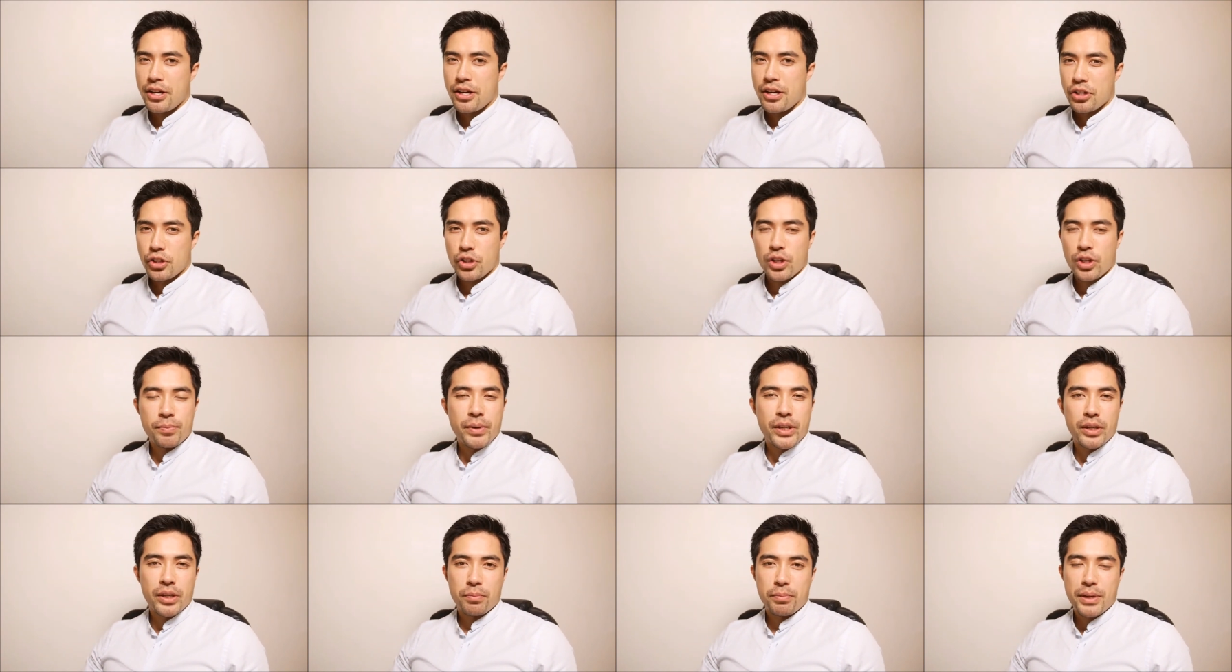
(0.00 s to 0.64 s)
so I
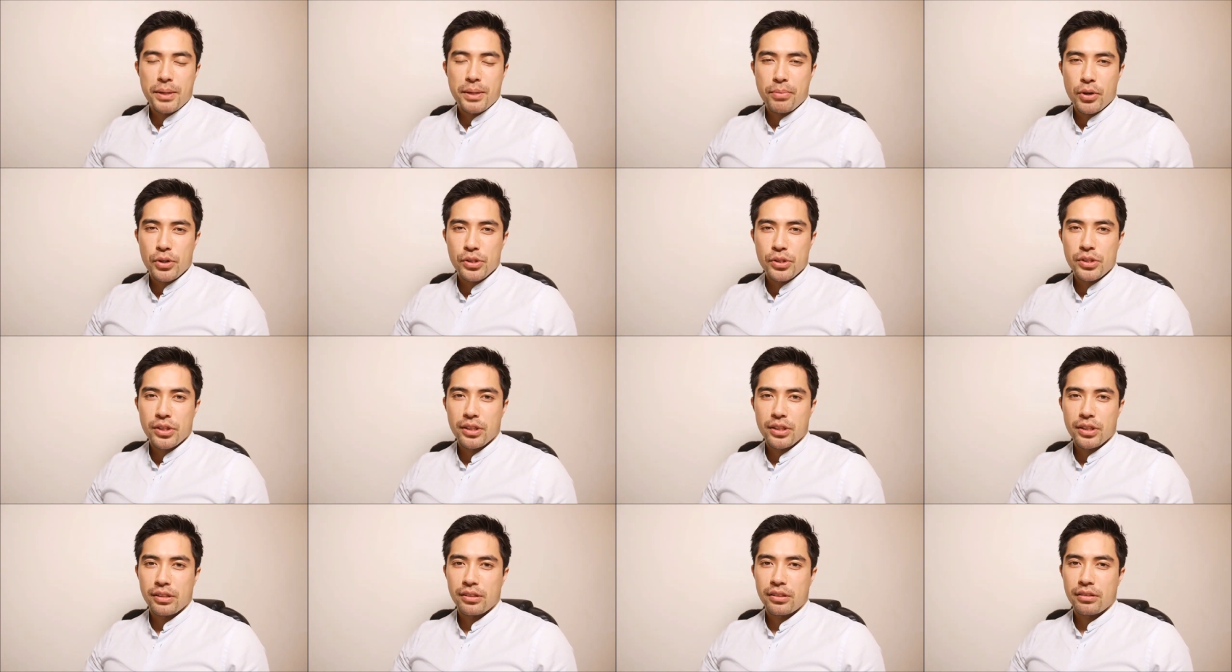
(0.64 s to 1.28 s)
might not be
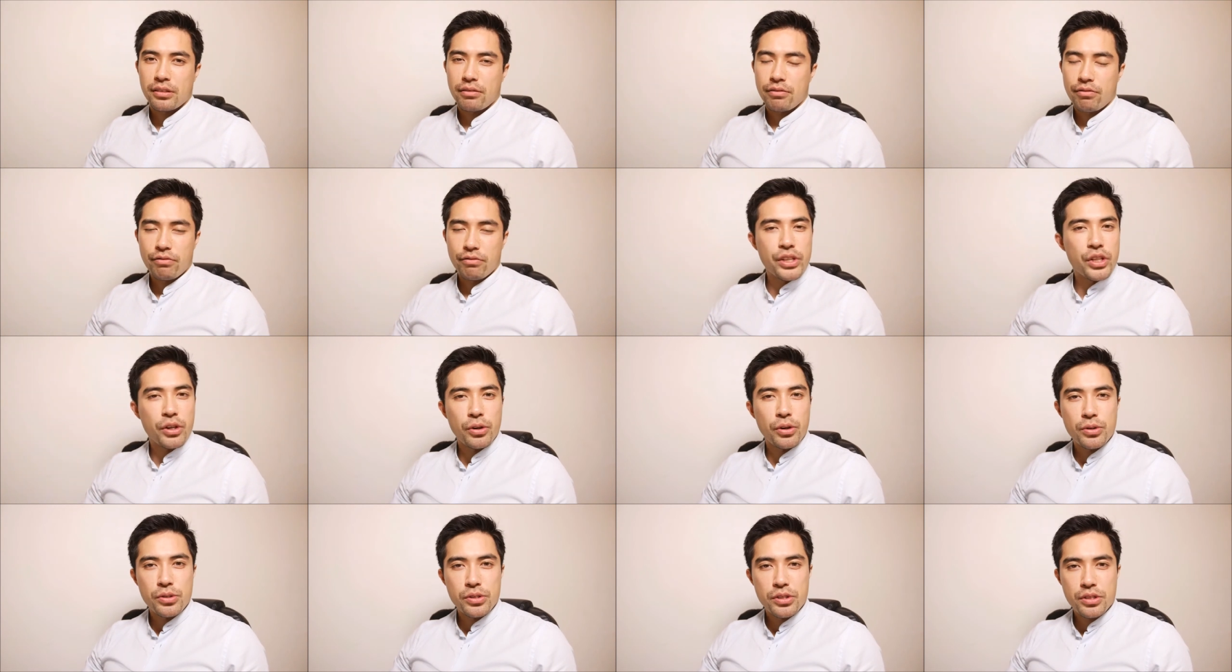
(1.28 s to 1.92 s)
posting
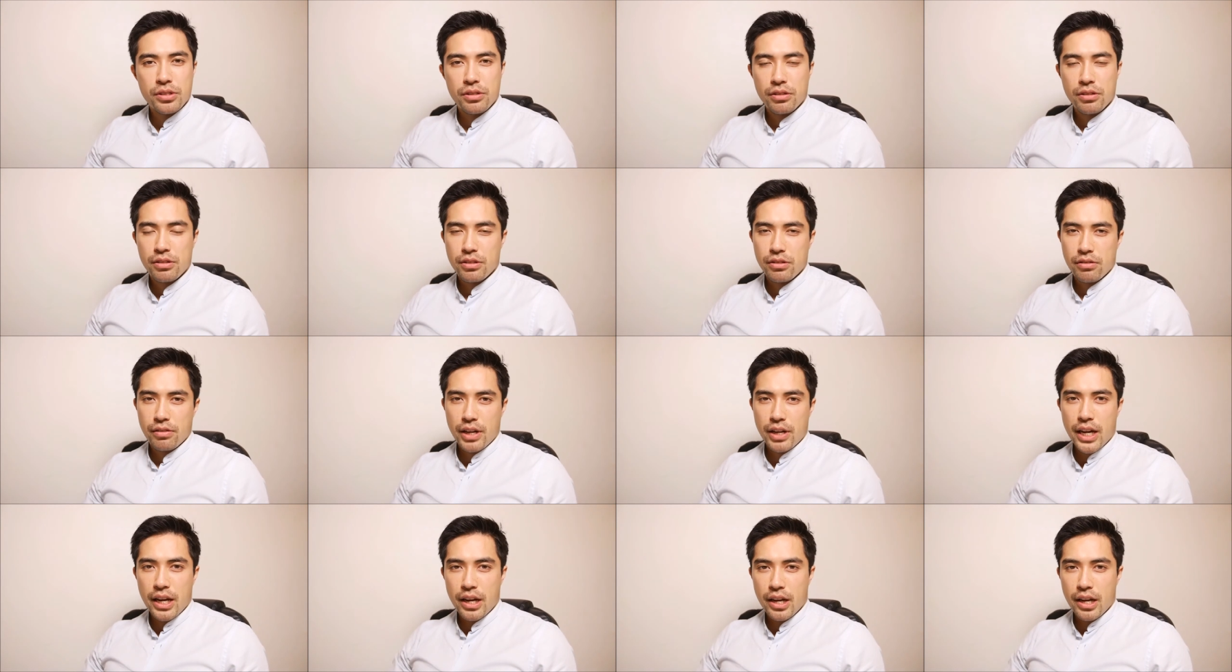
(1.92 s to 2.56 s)
videos
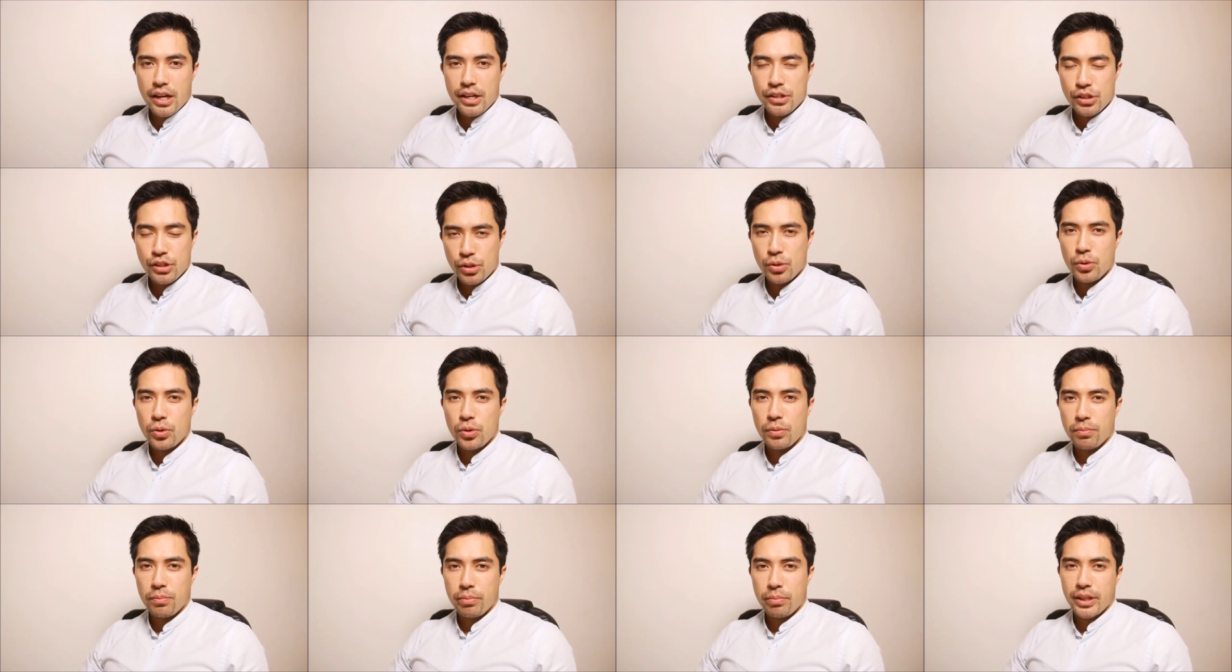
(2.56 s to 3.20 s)
uh,
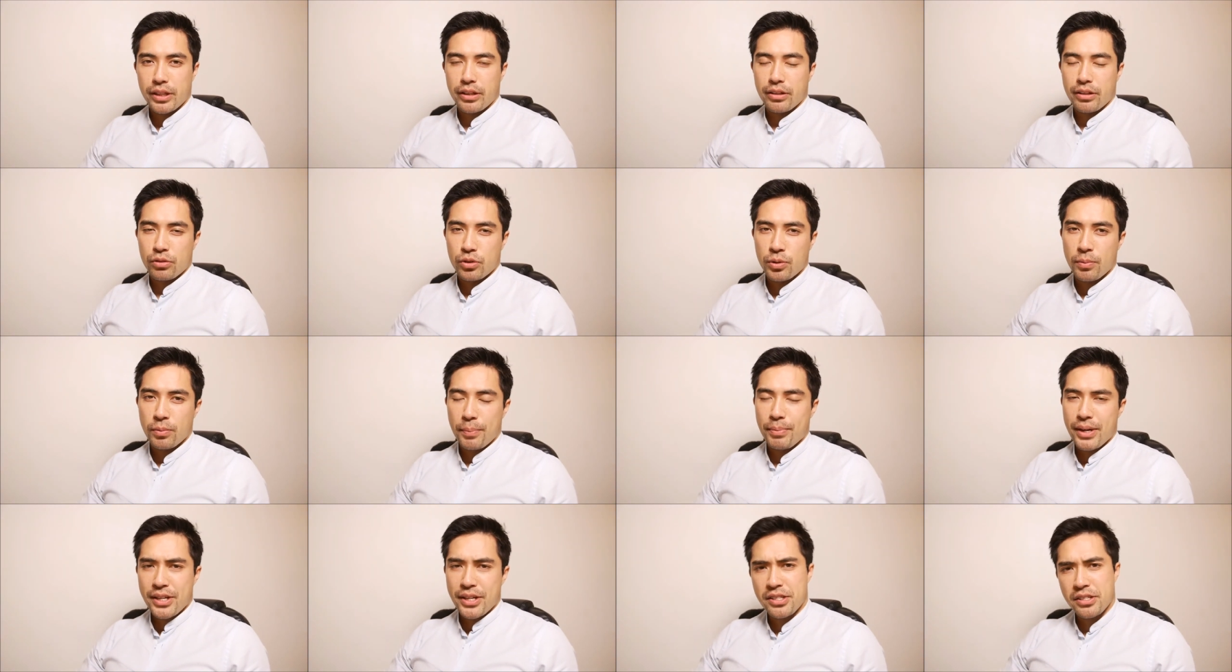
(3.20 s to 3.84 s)
soon, but I'll do
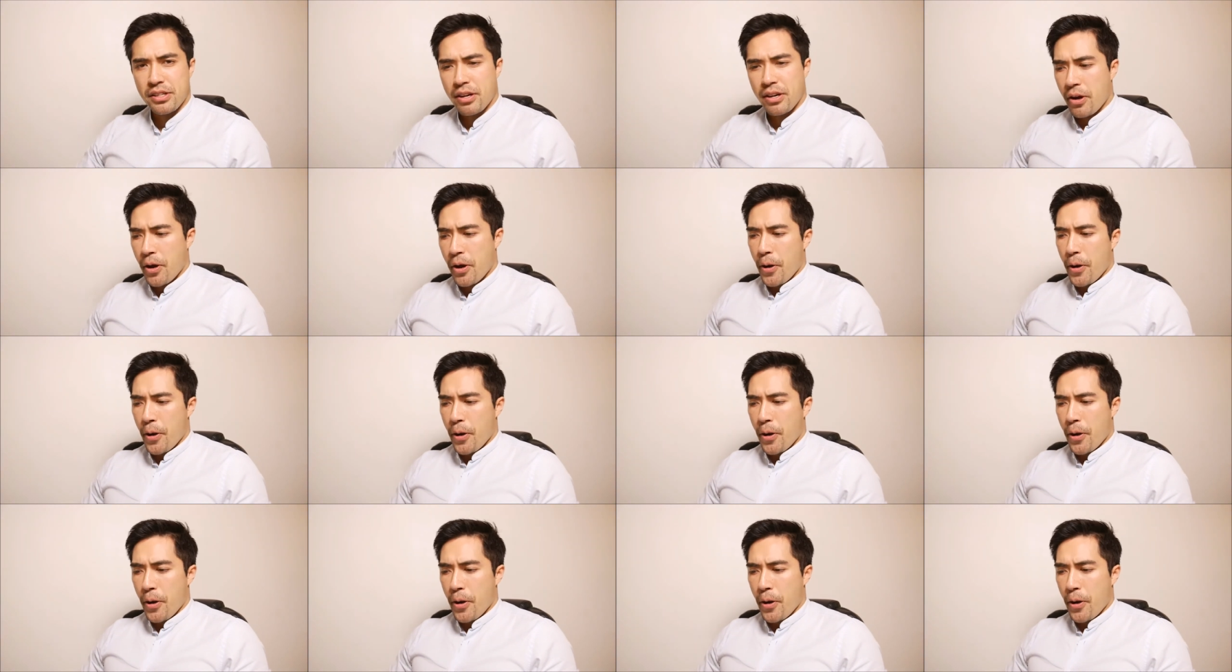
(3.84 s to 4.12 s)
my best.